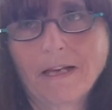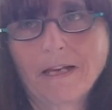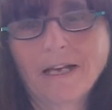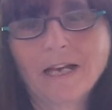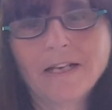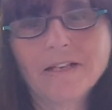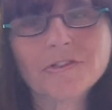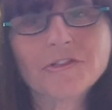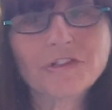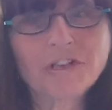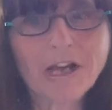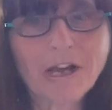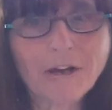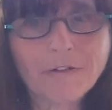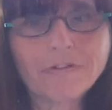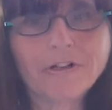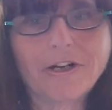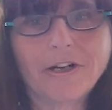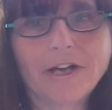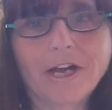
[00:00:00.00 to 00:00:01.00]
I
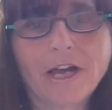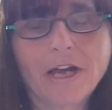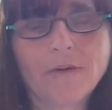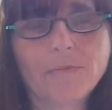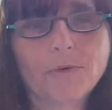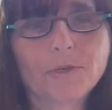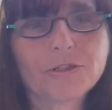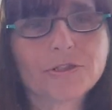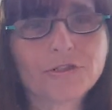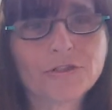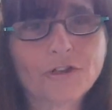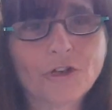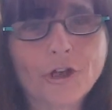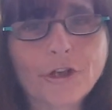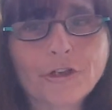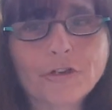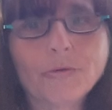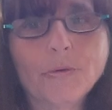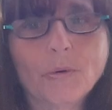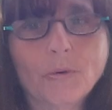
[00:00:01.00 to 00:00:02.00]
discover I was
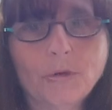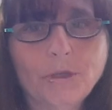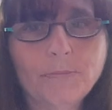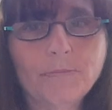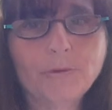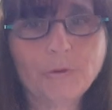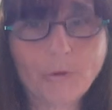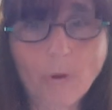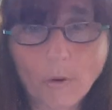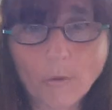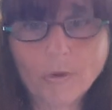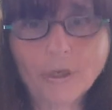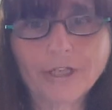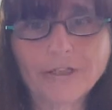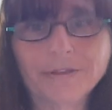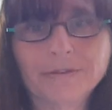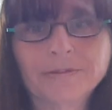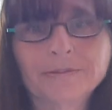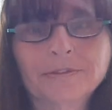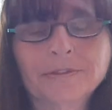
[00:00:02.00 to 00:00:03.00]
not only
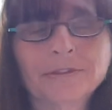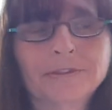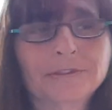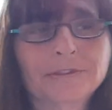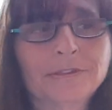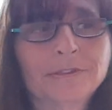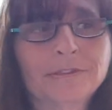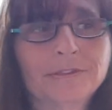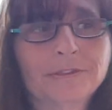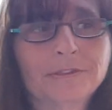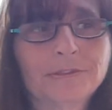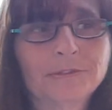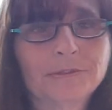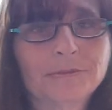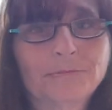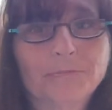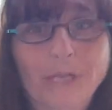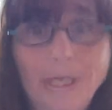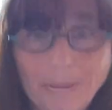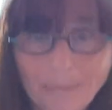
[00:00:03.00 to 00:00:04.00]
broken
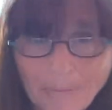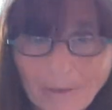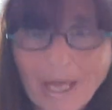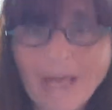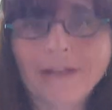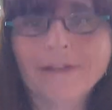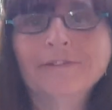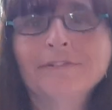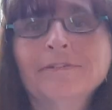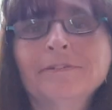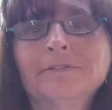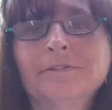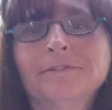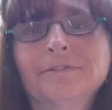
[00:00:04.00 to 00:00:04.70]
by a man,